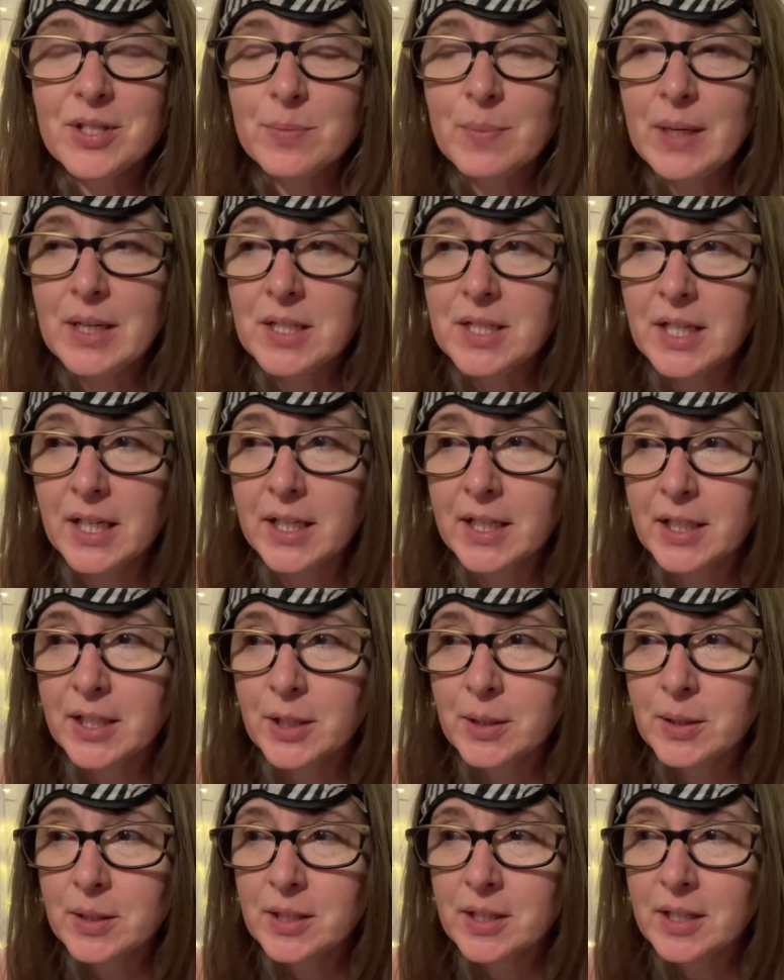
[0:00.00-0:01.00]

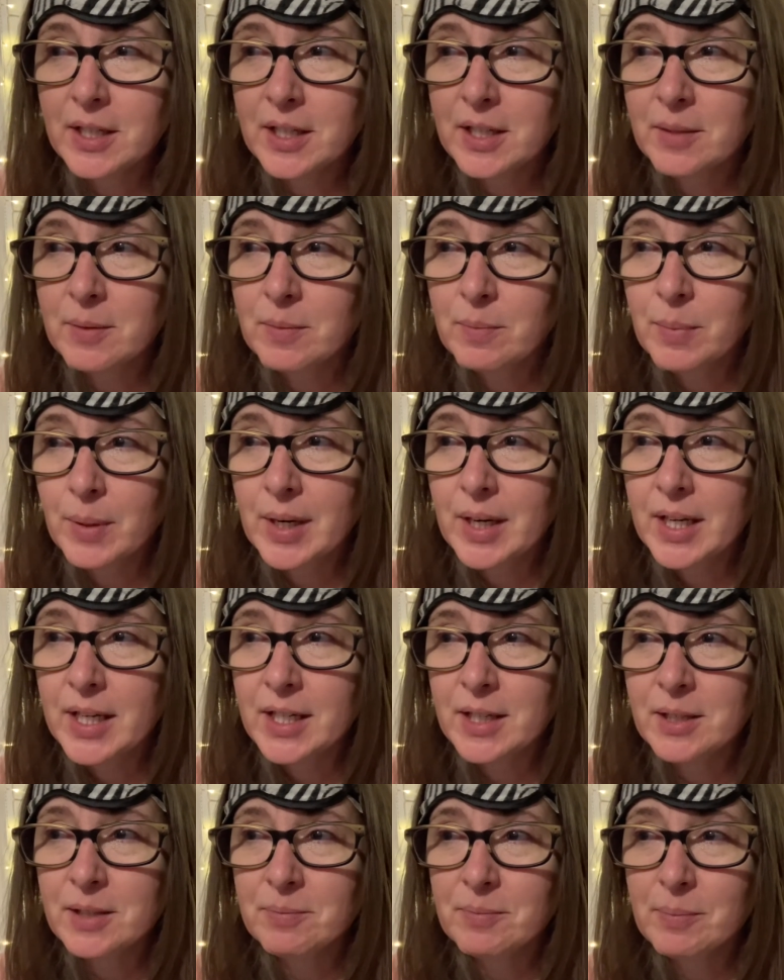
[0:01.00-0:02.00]
meditating and praying
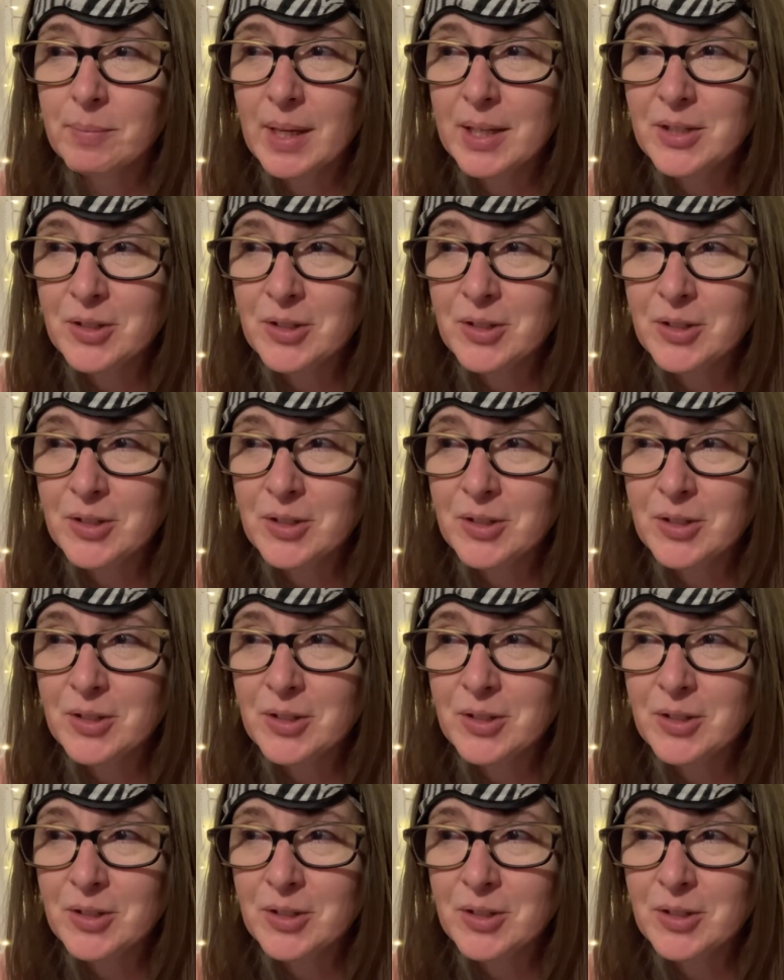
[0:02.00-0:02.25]
in bed,